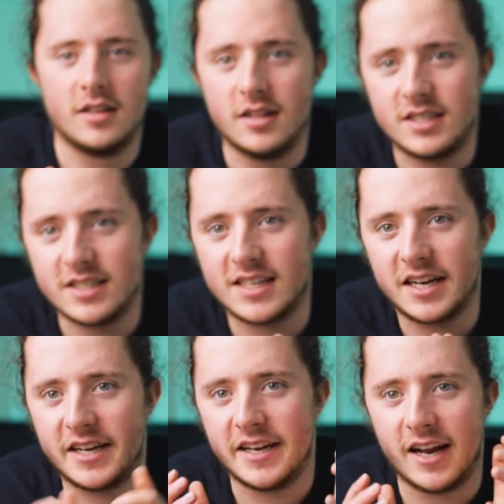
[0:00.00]
This is
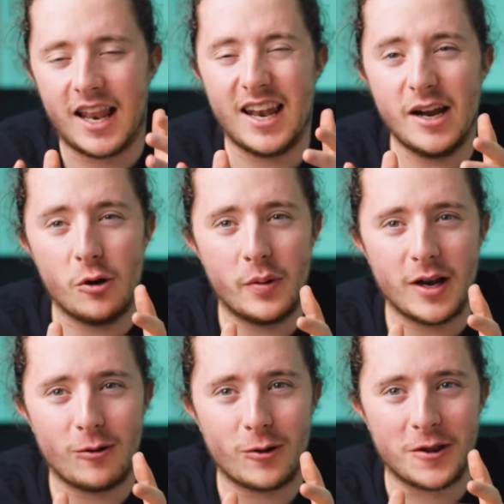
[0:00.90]
taking a little bit
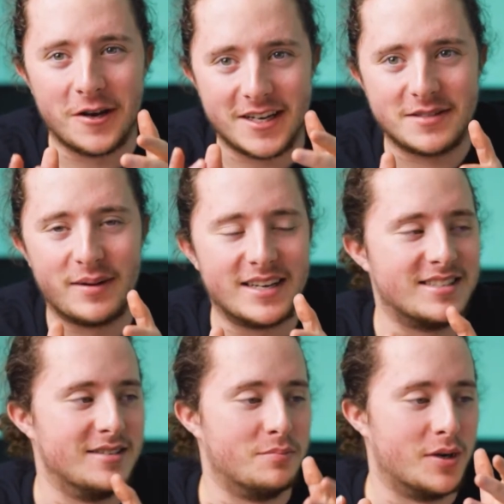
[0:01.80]
longer than
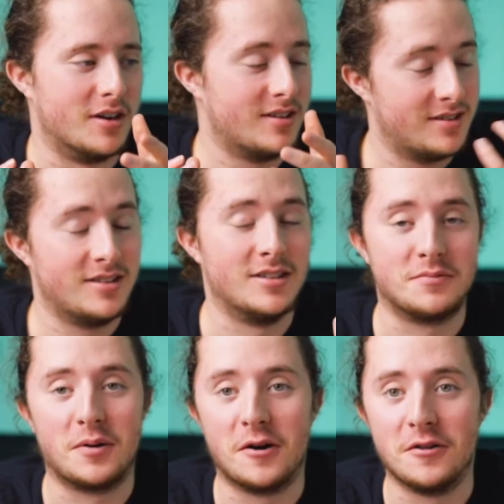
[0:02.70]
expected, but it's
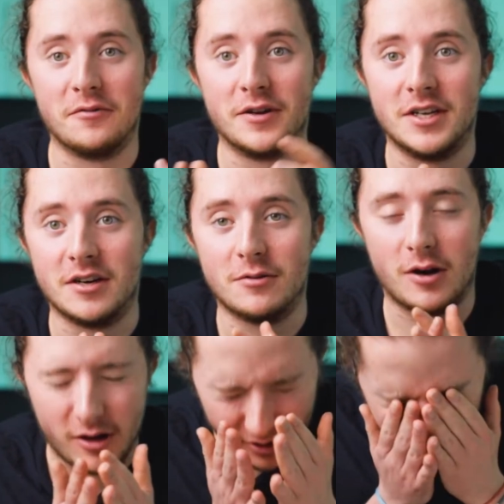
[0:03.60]
part of the video.
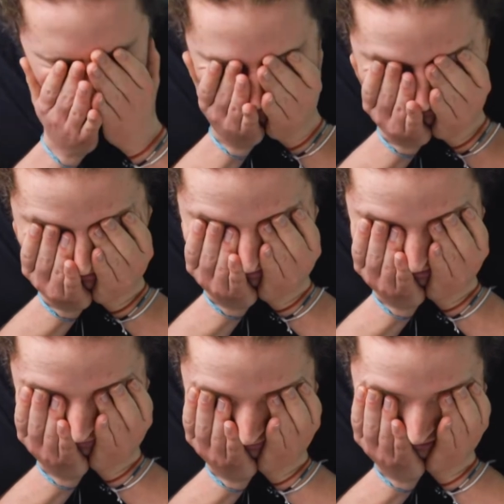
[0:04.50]
I'm
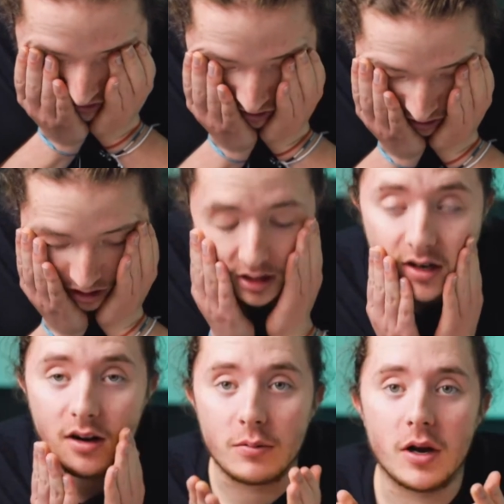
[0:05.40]
sort of struggling.
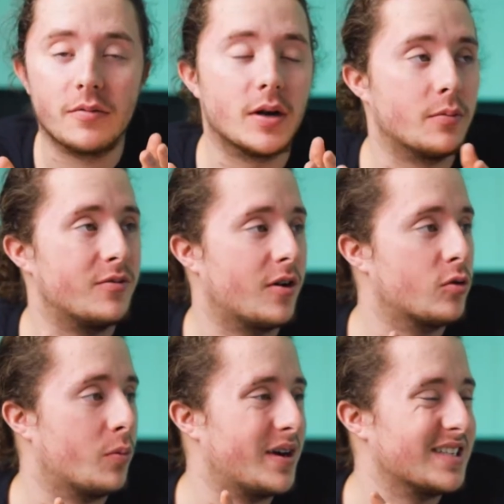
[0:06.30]
I'm coming up with, I've
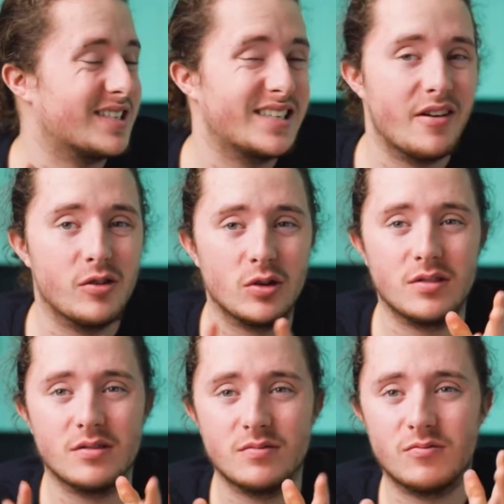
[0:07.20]
got about
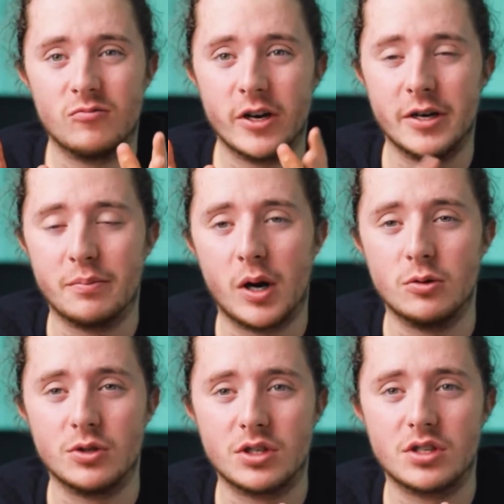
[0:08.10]
7 written
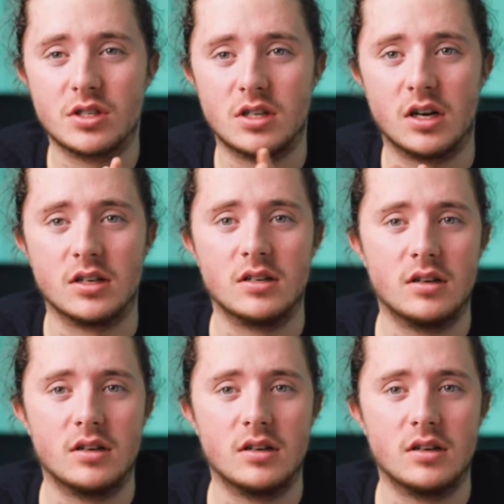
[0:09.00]
posts done